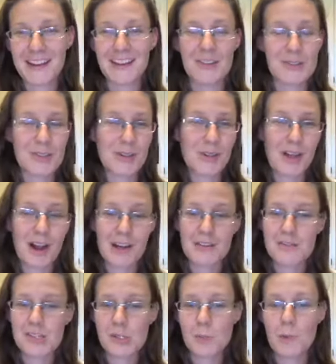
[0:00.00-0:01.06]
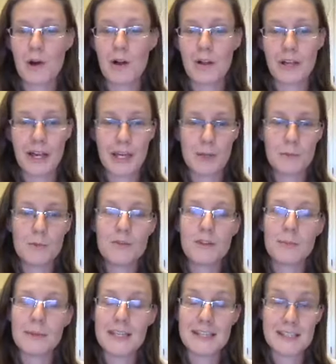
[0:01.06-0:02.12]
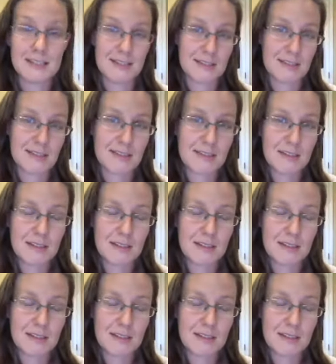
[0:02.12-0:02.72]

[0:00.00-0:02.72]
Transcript: and there's a lot of small kind of moving pieces.